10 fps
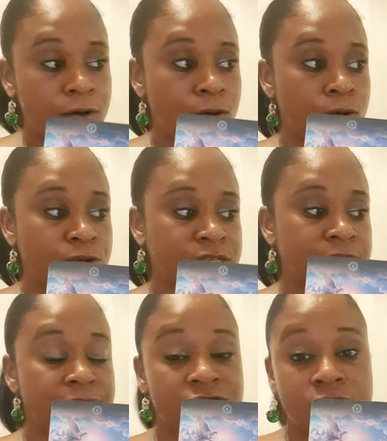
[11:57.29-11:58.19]
or
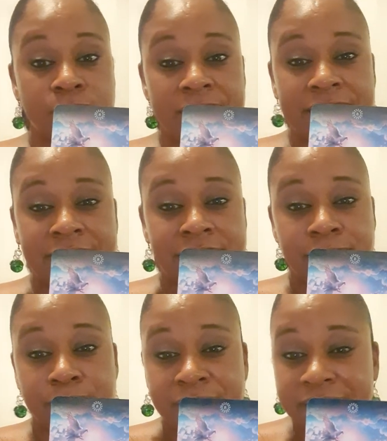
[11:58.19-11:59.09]
some of you may need
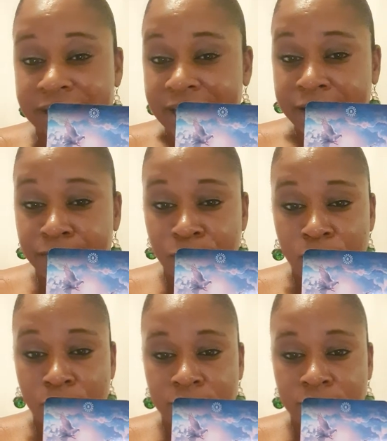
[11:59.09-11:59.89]
to meditate more,